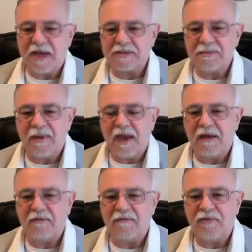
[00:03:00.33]
gets paid
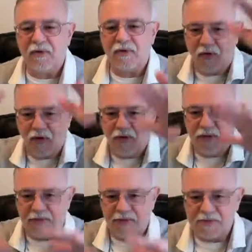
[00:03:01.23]
in full, all
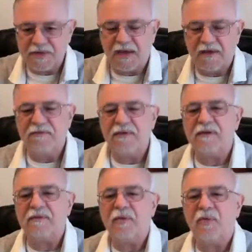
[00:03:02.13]
the bowls get
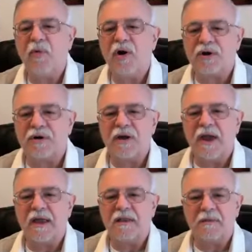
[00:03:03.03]
filled with water
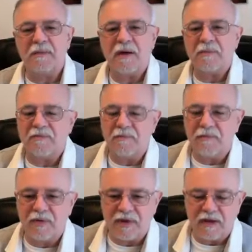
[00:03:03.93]
and the bottom
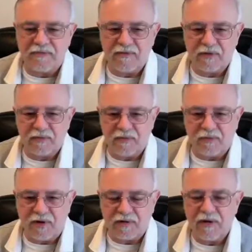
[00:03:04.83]
bowl gets filled with
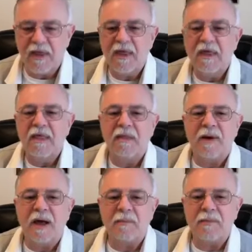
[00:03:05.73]
water, the
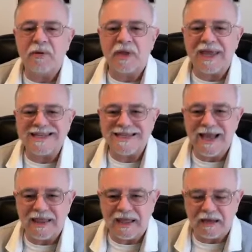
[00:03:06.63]
bottom bowl gets
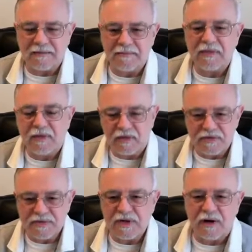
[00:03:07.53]
nothing.
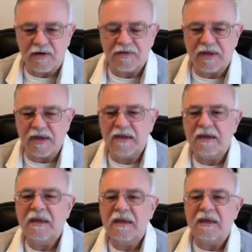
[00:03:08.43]
Those are
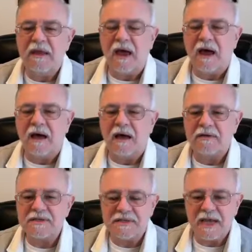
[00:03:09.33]
the
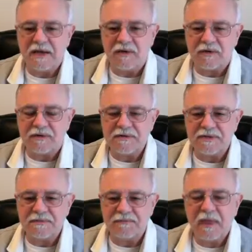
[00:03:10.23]
stakeholders.